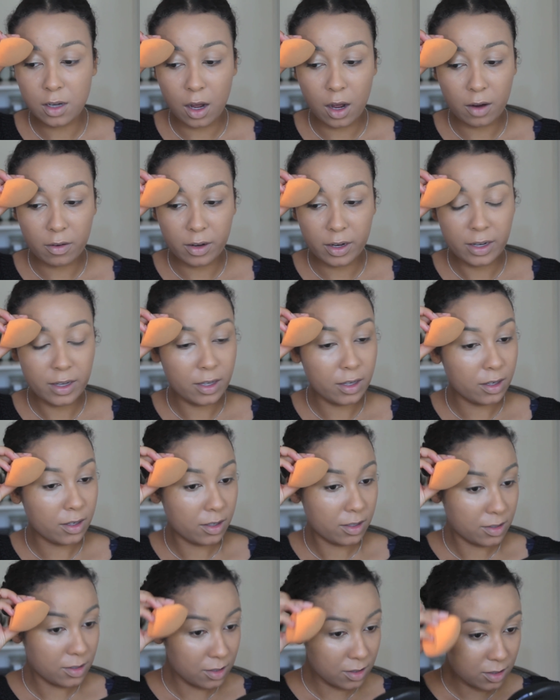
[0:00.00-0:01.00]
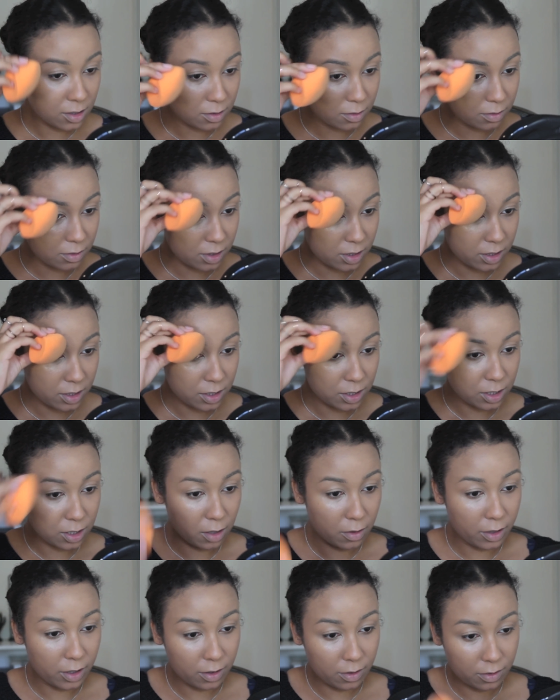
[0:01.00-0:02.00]
dot right here is still really
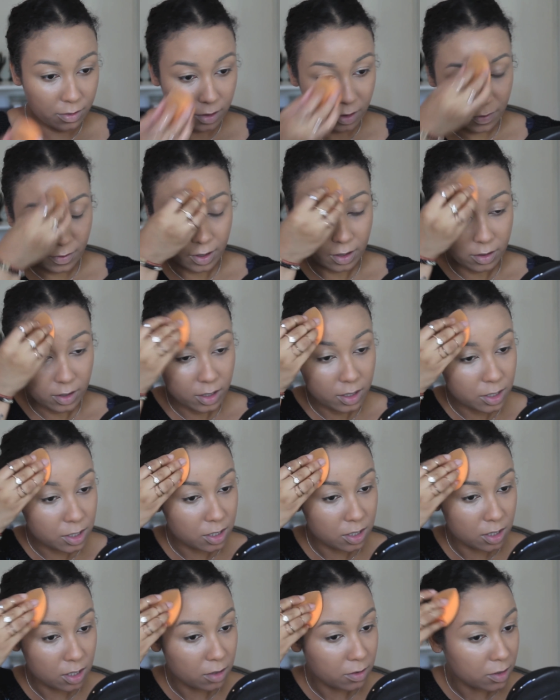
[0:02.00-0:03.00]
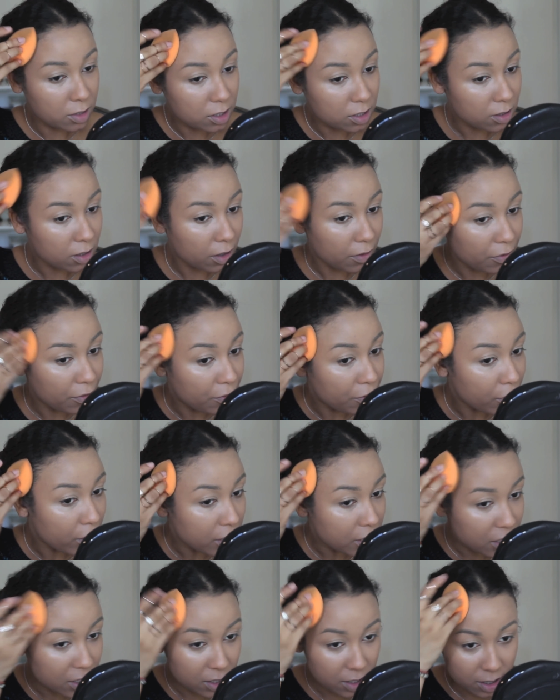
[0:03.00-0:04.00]
showing through the foundation, which is
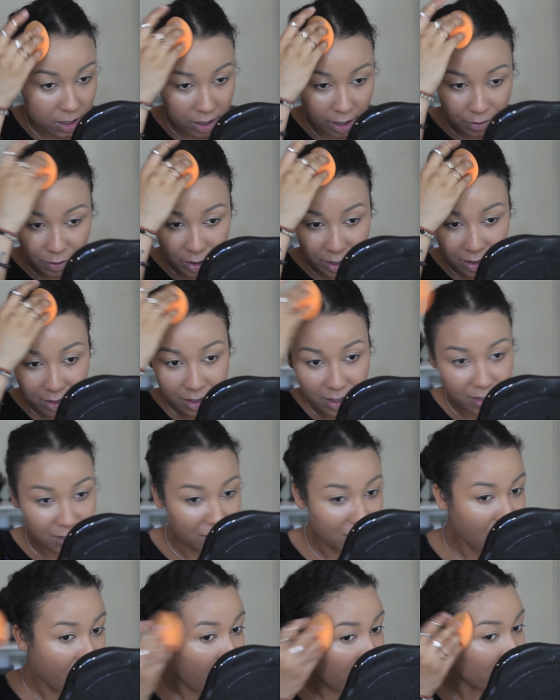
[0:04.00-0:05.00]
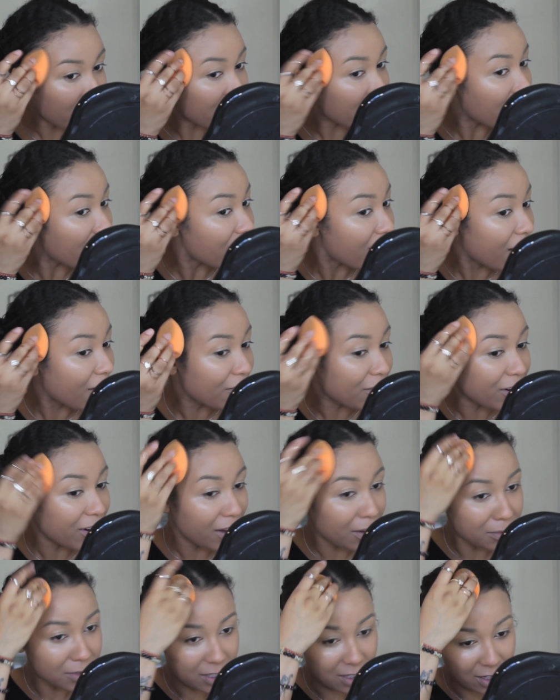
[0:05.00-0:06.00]
unfortunate. I feel like it's not gonna get covered
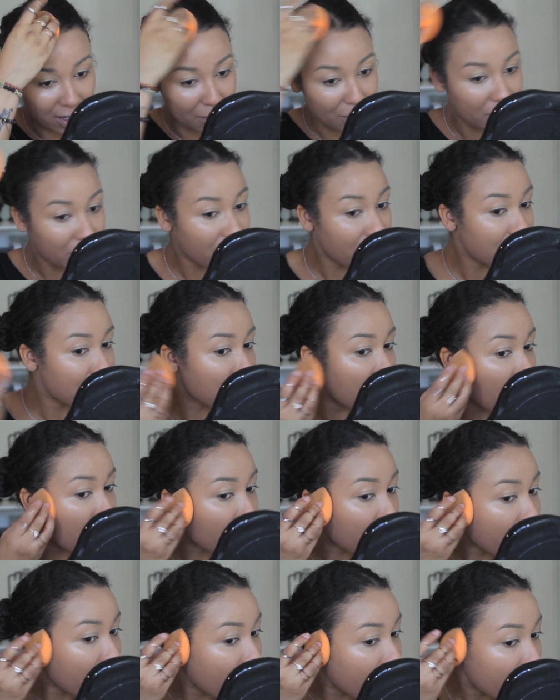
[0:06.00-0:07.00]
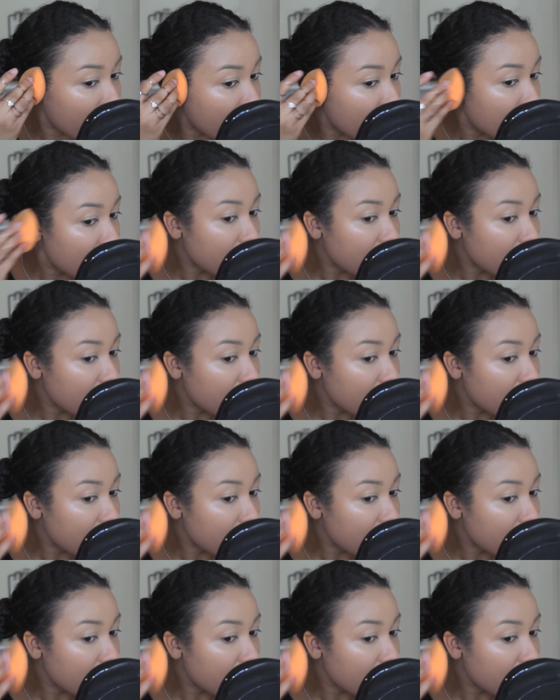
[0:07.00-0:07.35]
up today, but that's okay.